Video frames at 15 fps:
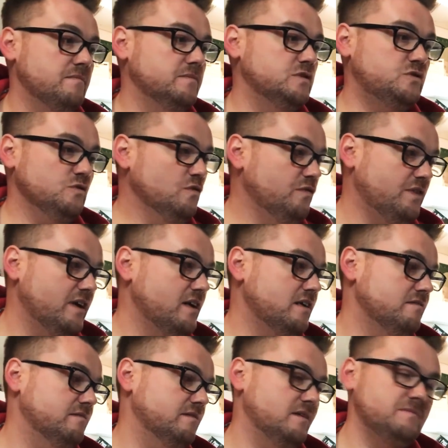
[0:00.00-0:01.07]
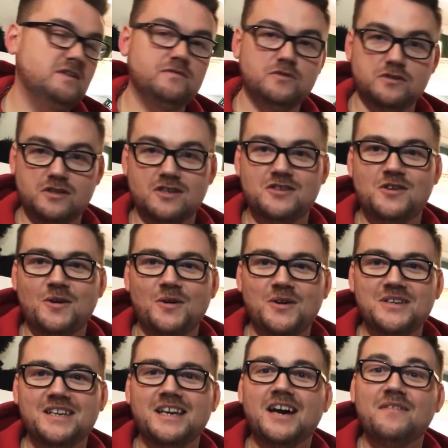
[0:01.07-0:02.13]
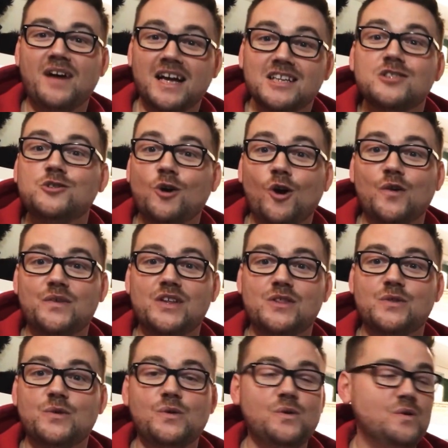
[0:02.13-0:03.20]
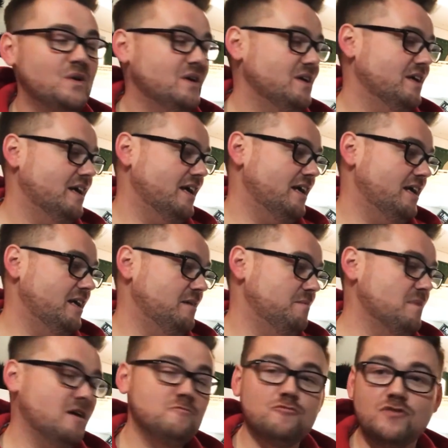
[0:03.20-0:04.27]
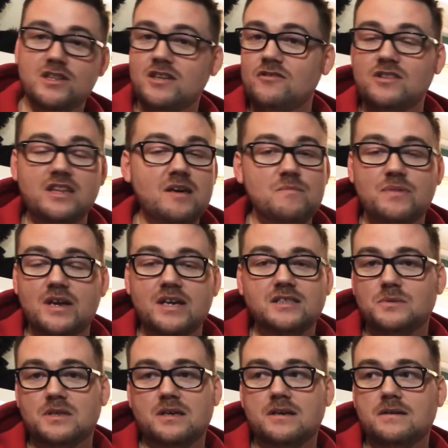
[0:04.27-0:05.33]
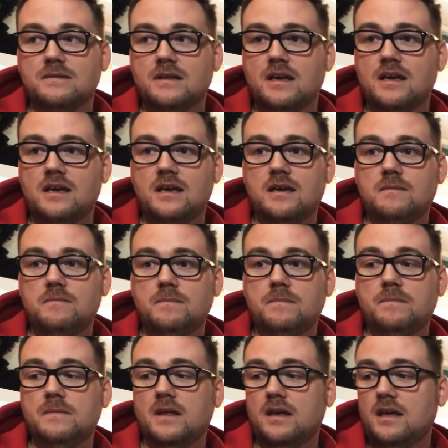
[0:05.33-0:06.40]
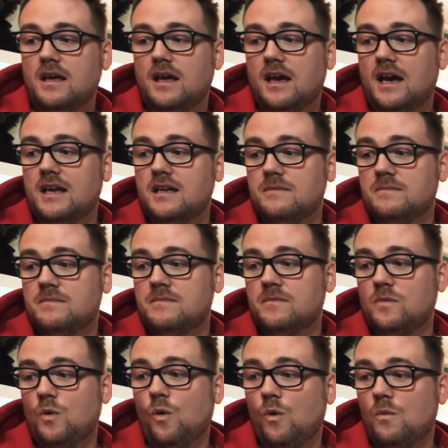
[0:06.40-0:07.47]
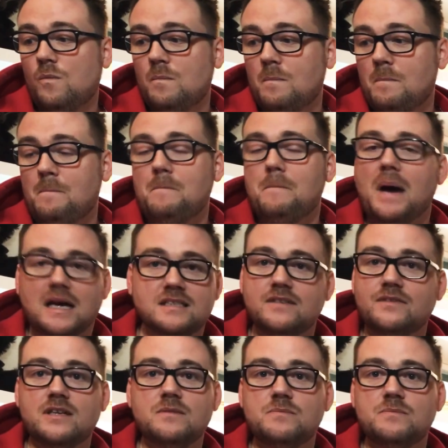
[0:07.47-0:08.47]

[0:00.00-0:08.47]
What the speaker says: So far, I mean, I've not turned it on. I've had a shot of it though. I'm really impressed with it. And I'm massively